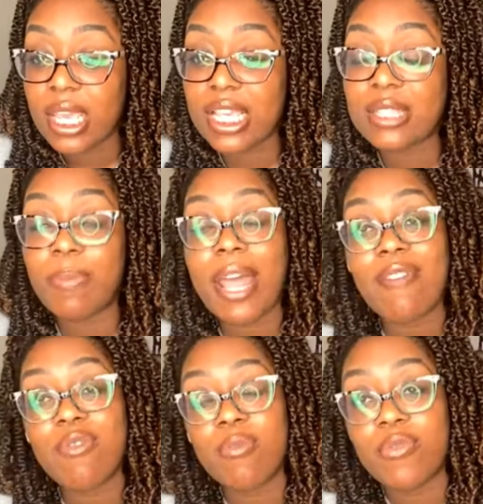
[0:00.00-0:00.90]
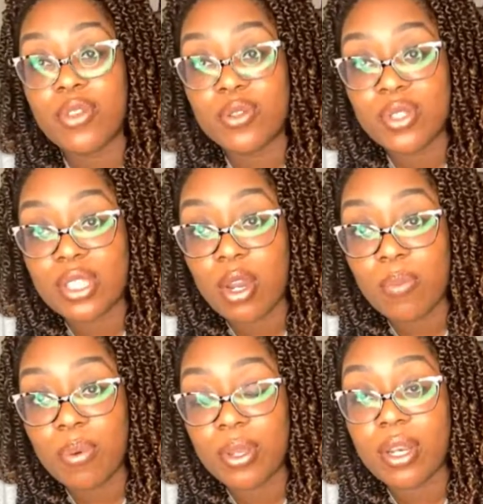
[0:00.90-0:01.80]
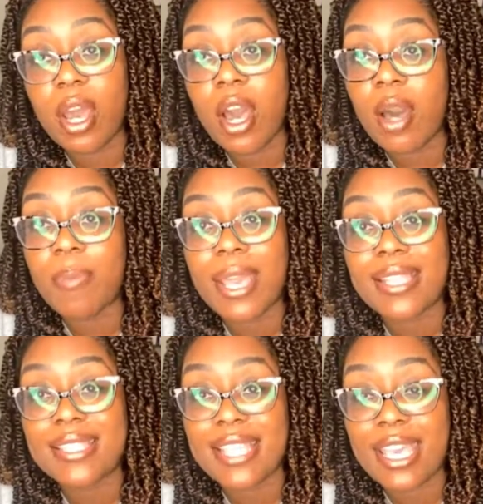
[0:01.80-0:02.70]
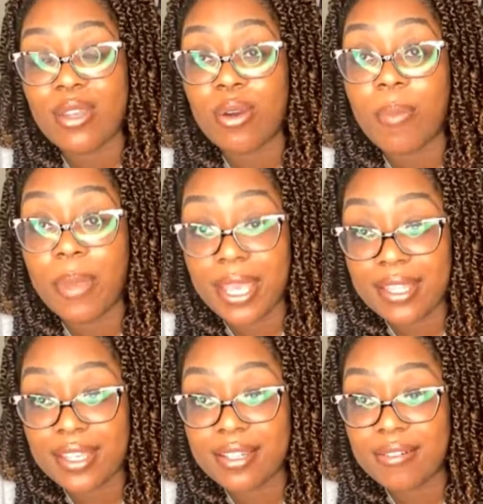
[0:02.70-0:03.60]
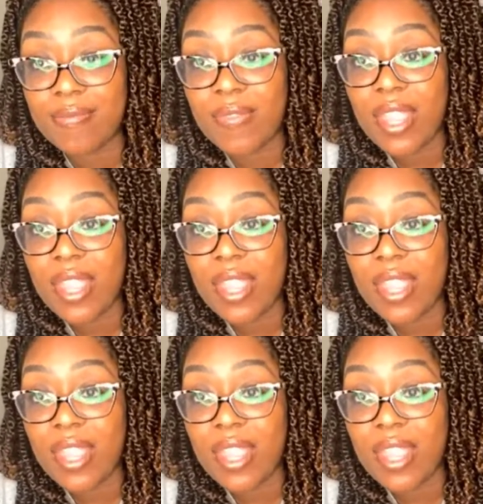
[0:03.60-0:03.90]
it's a platform for you to open up and say your opinion.